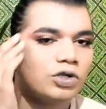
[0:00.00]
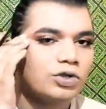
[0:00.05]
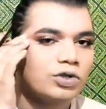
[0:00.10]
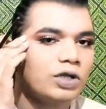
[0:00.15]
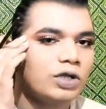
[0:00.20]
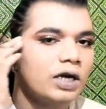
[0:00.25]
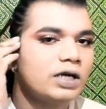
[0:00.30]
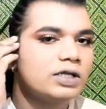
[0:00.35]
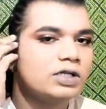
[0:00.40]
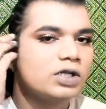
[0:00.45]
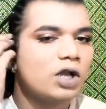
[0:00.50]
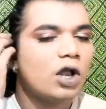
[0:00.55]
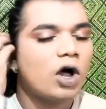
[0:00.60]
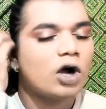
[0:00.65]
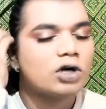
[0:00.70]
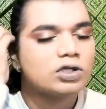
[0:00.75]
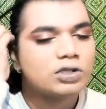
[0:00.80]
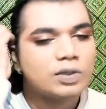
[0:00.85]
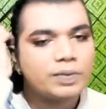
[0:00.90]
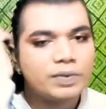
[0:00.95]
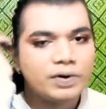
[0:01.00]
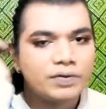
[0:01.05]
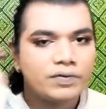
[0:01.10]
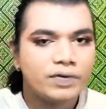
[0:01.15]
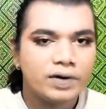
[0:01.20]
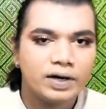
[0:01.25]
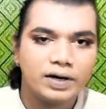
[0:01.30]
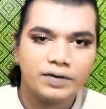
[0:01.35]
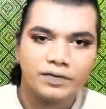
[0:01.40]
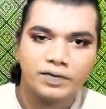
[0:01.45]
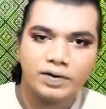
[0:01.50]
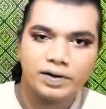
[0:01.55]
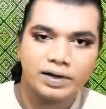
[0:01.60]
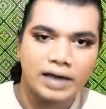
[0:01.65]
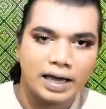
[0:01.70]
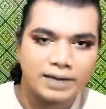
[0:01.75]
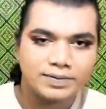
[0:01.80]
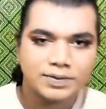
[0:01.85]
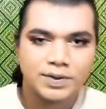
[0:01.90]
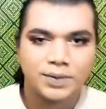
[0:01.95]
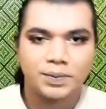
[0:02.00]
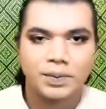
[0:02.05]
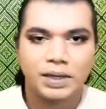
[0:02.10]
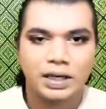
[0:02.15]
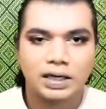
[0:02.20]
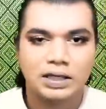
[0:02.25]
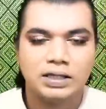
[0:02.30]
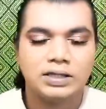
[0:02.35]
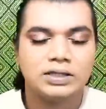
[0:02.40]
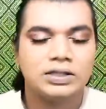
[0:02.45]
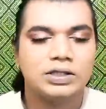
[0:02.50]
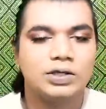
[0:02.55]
There is lots of different types of techniques.